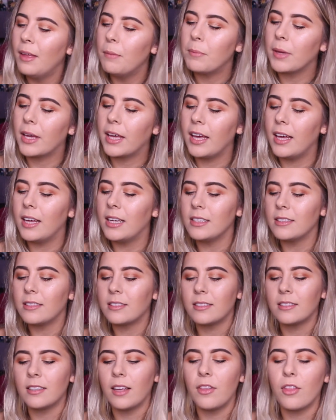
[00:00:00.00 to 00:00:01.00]

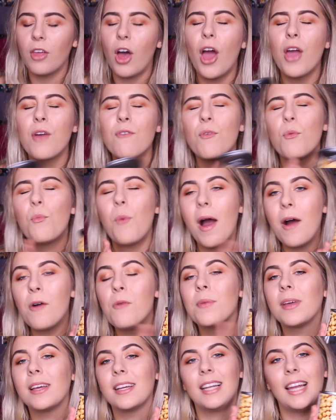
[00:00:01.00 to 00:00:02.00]
because
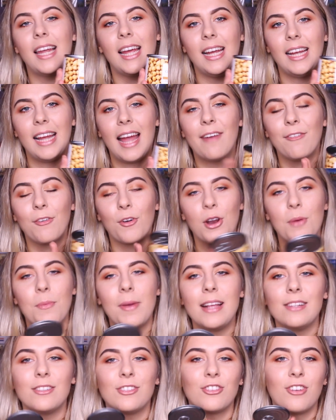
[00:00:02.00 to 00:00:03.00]
overwhelmingly everyone on my
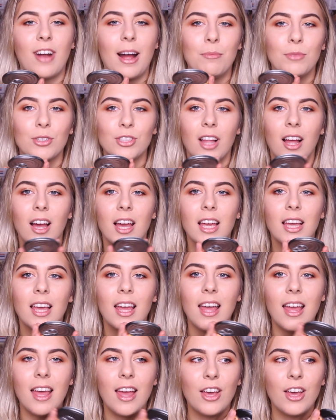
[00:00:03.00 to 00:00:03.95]
Instagram was like,